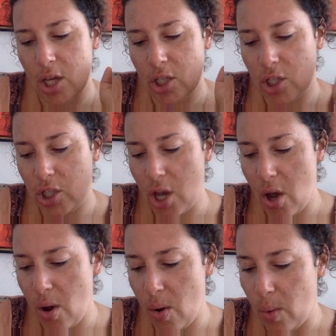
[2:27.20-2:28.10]

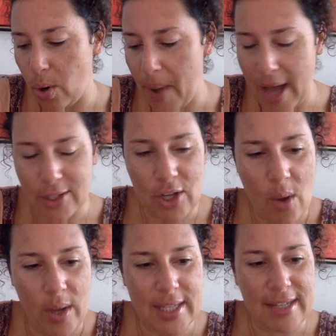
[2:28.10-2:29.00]
So we're about to
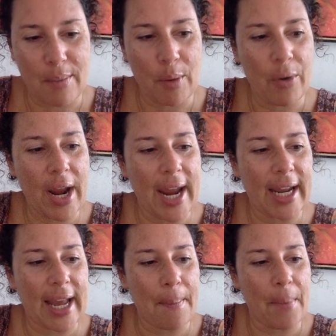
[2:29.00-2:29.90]
go on summer
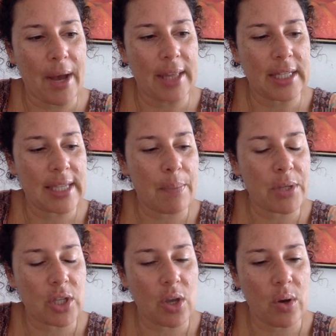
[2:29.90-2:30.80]
break, but this
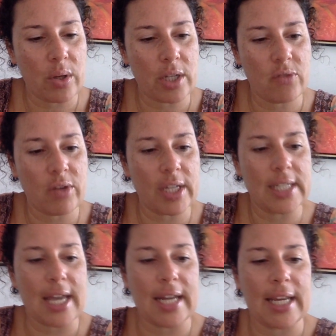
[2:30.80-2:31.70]
episode is really
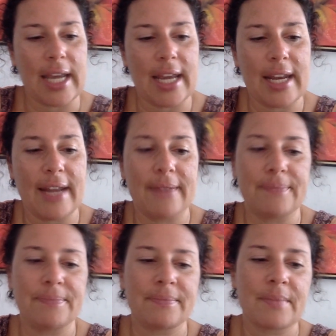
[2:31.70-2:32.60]
dedicated.
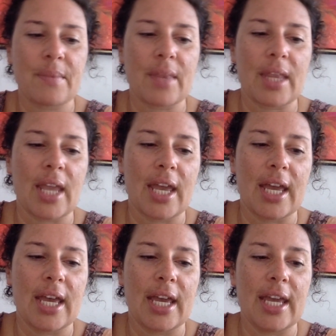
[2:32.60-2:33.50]

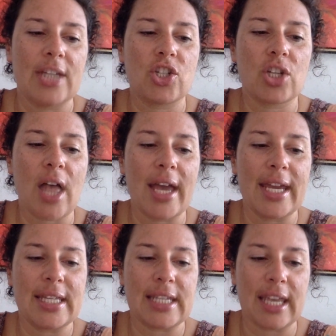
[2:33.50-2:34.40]
It's July
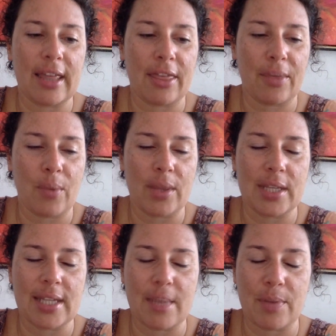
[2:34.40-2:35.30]
18th when
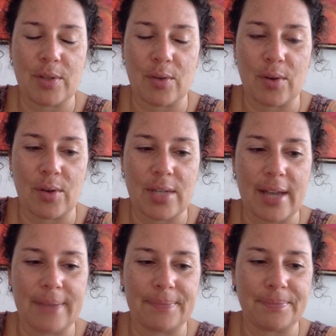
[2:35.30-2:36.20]
this episode goes
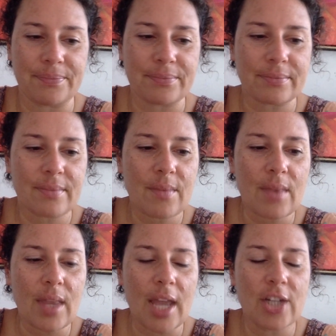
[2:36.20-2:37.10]
up.
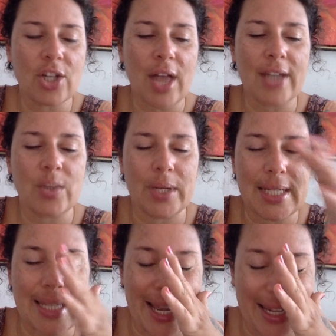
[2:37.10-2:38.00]
And July
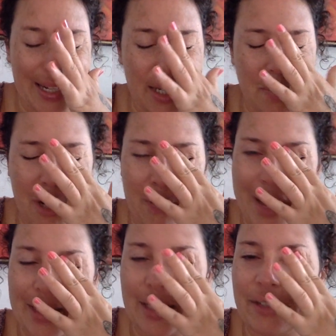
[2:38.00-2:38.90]
22nd is Mary
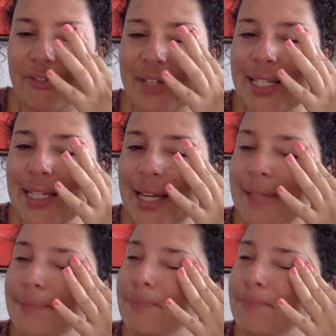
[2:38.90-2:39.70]
Magdalene Feast Day.